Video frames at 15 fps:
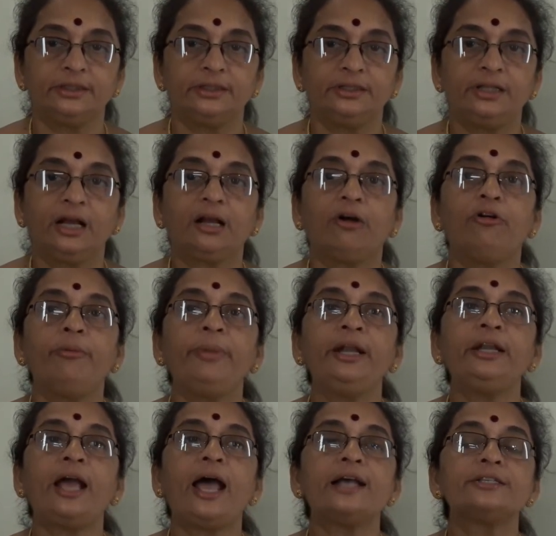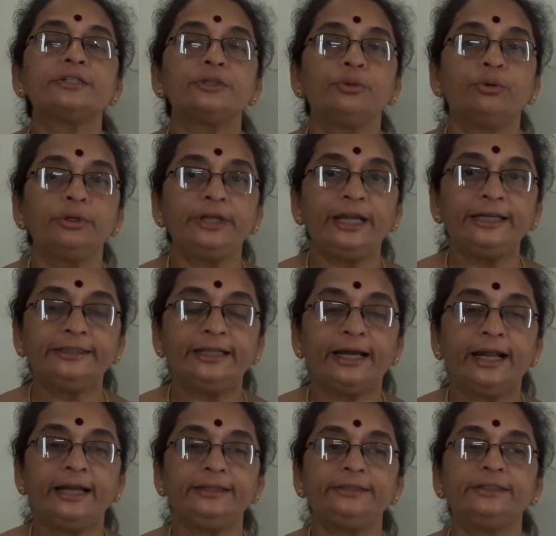The government has noted
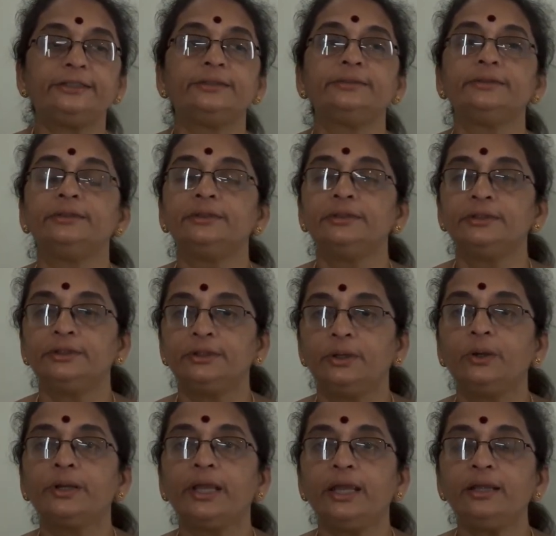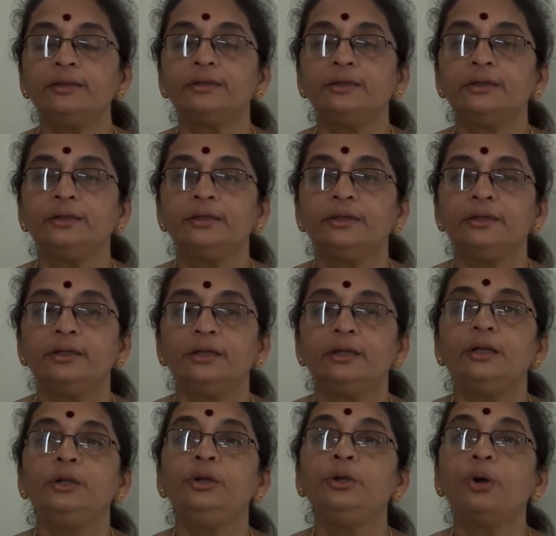that. Okay.
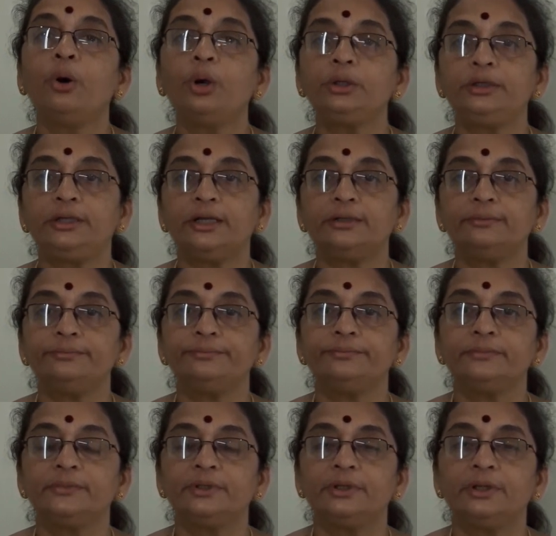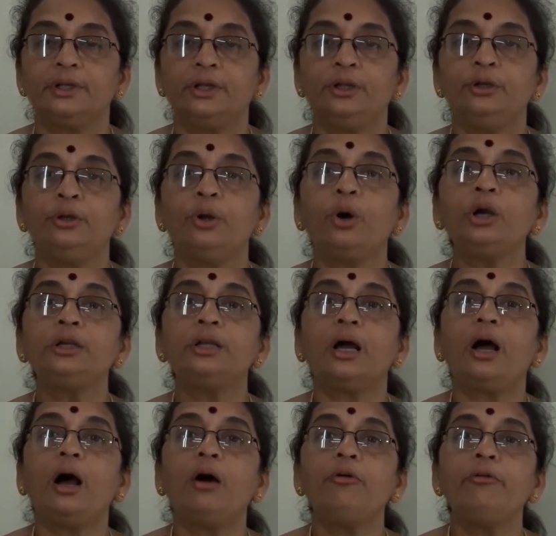Note. Note
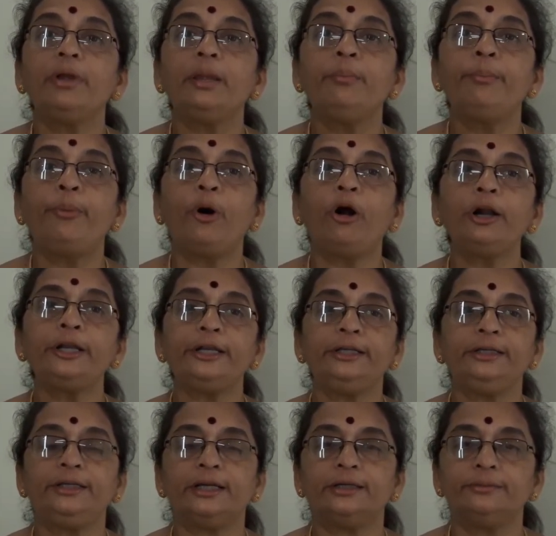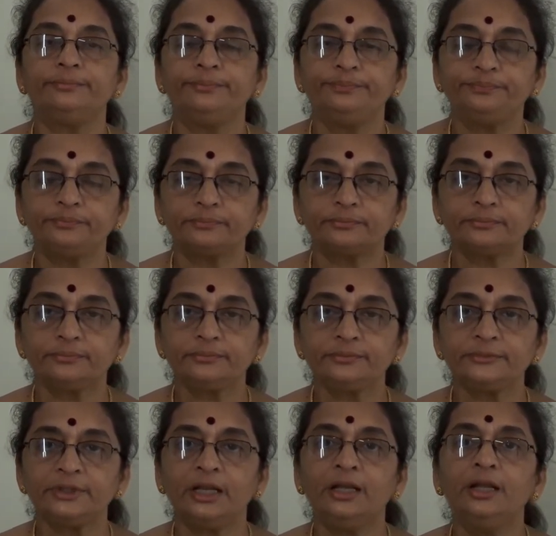how important
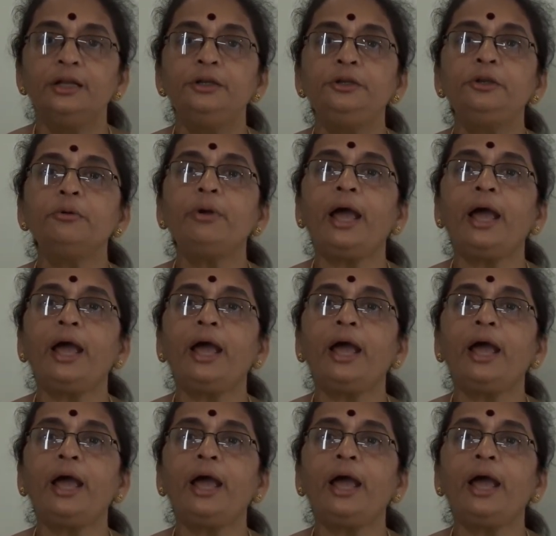to